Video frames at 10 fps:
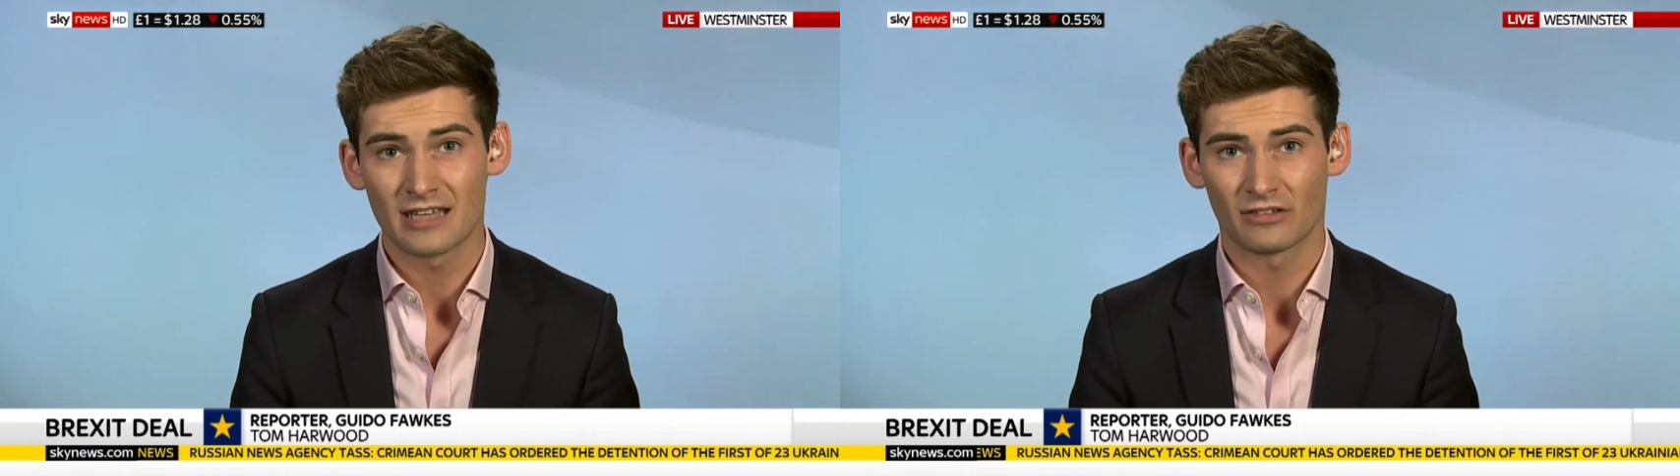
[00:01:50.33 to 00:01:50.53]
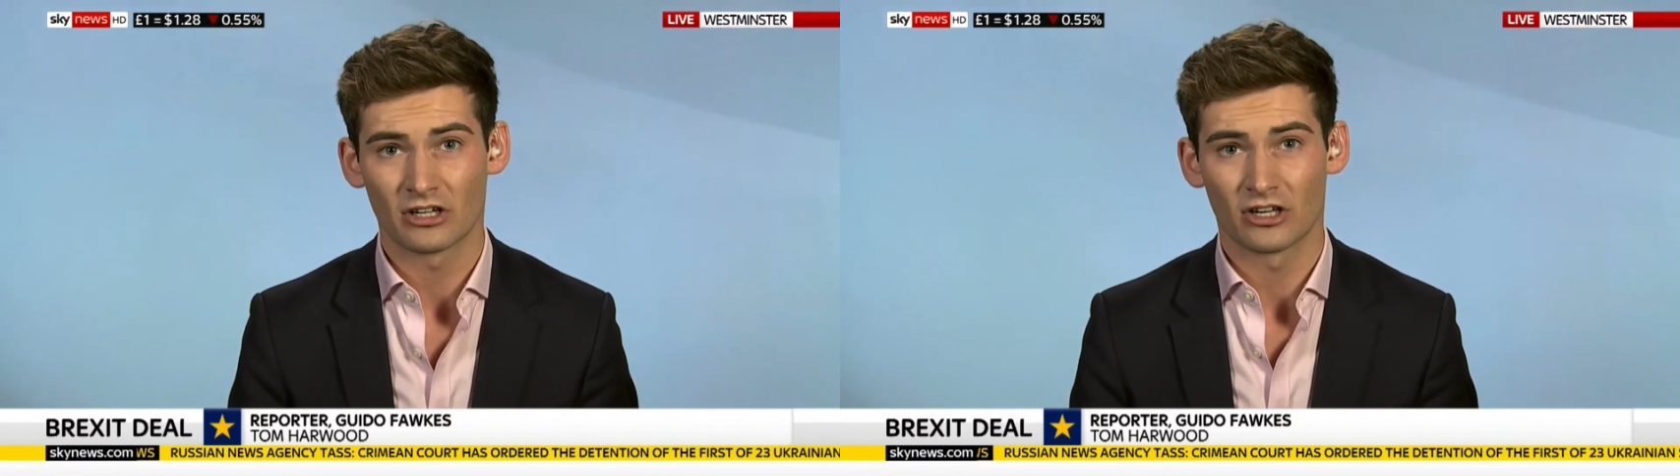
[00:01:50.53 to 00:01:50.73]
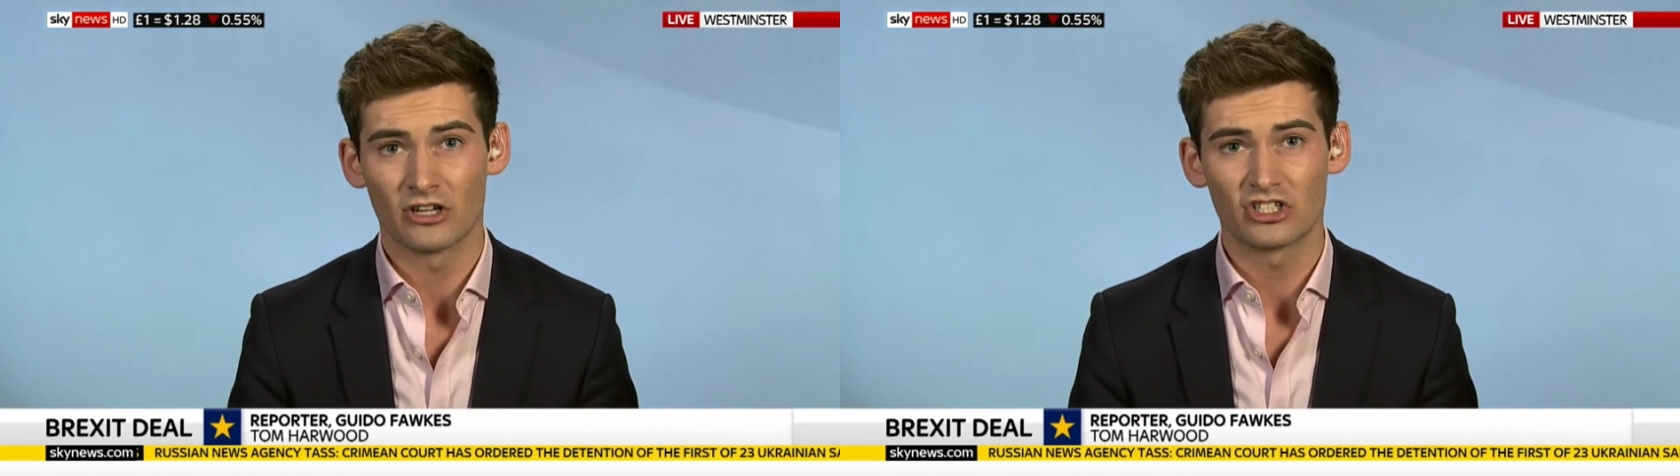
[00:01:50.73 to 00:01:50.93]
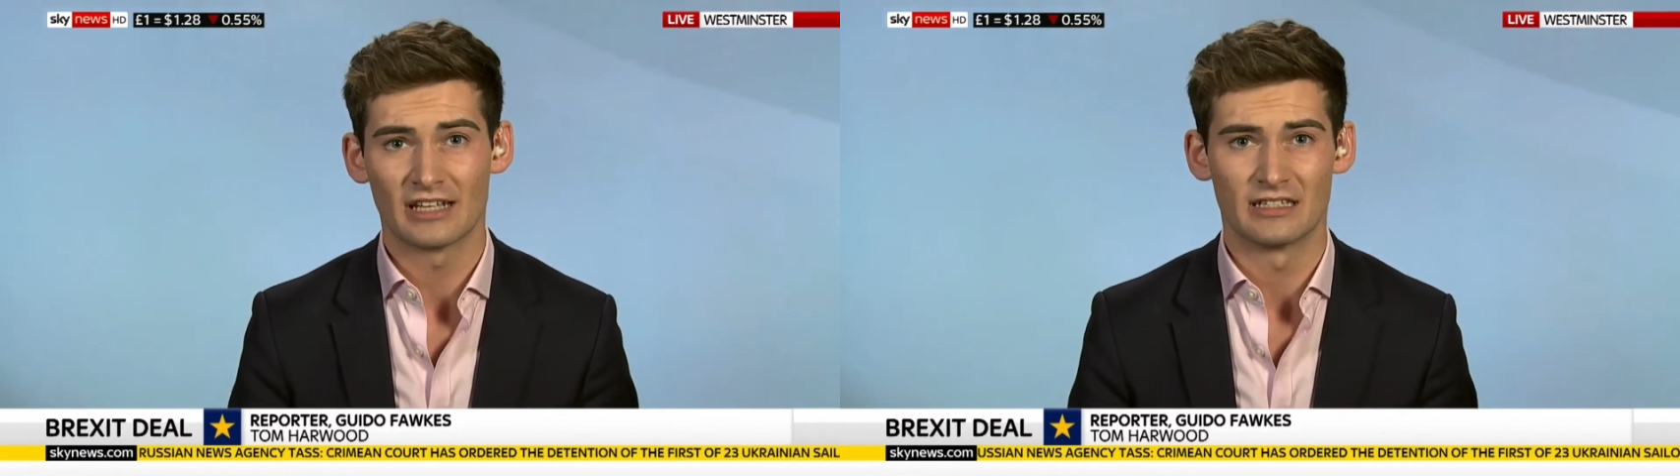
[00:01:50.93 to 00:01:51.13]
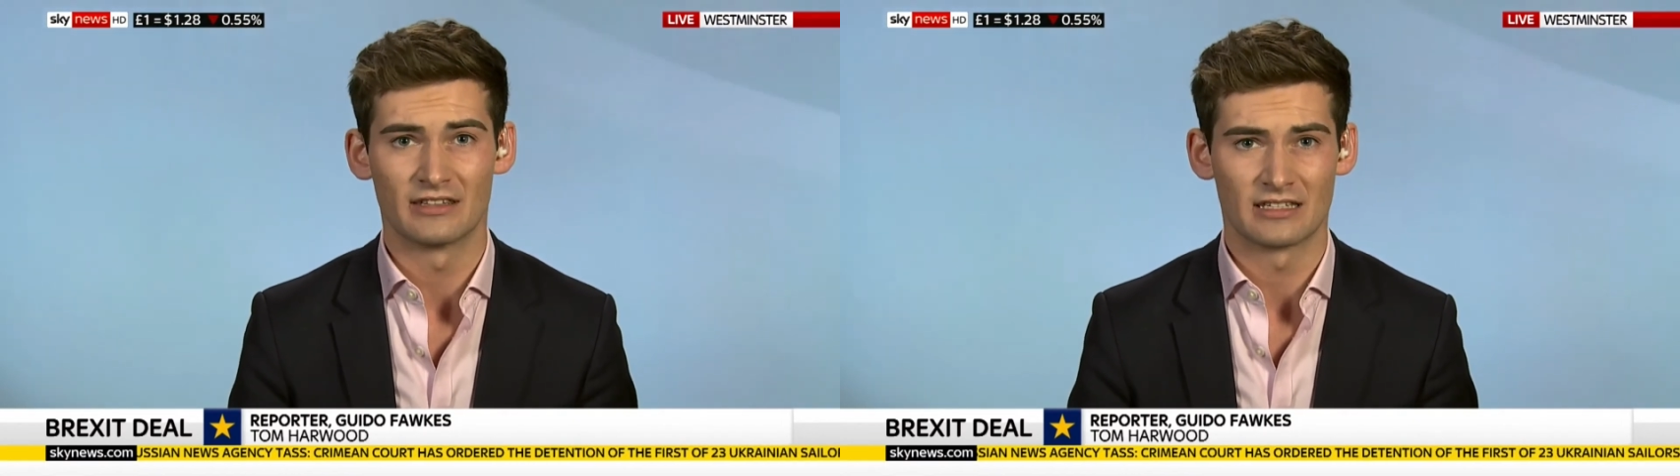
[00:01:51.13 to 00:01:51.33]
having
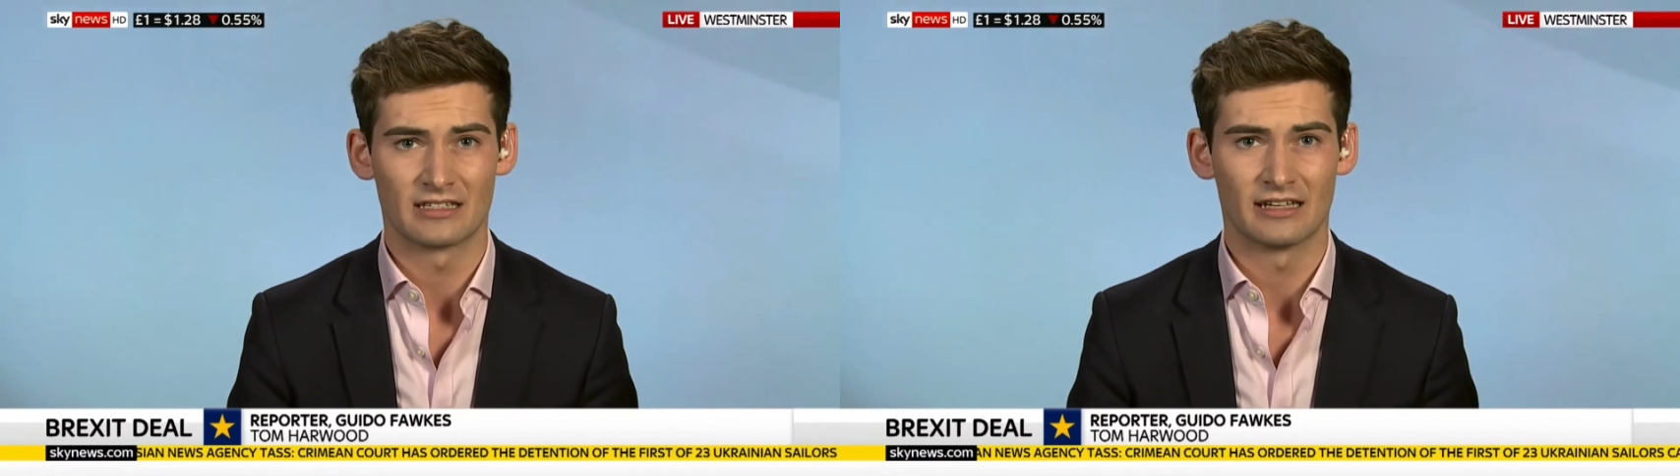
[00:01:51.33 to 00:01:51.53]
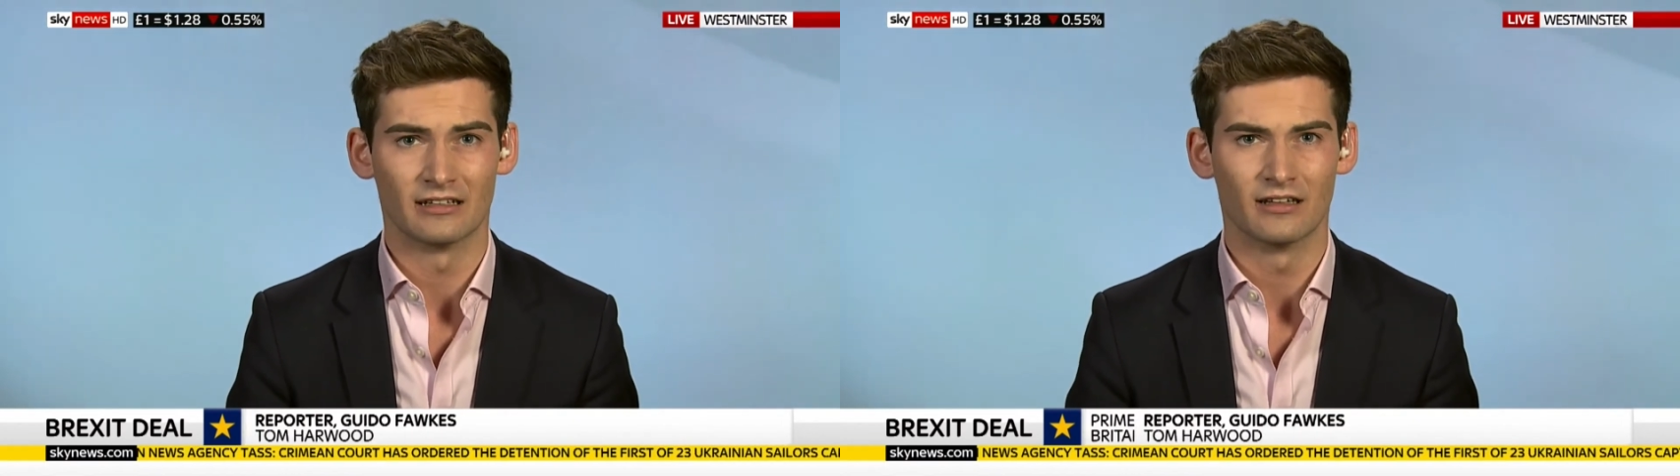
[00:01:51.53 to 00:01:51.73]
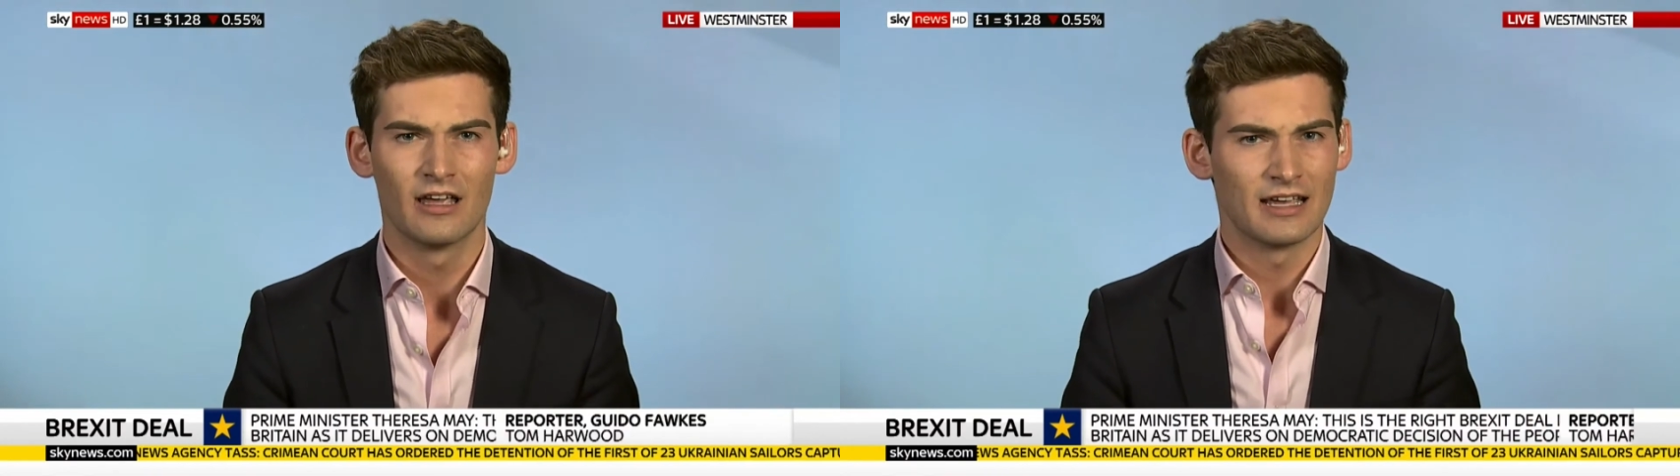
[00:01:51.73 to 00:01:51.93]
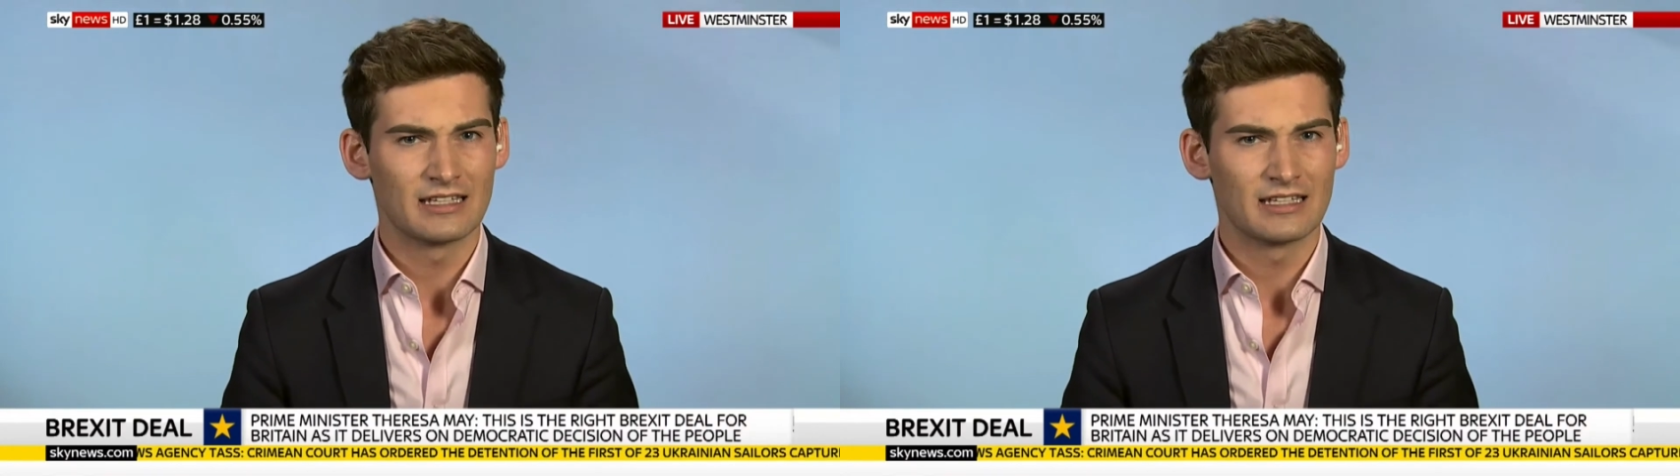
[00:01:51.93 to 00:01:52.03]
negotiated this deal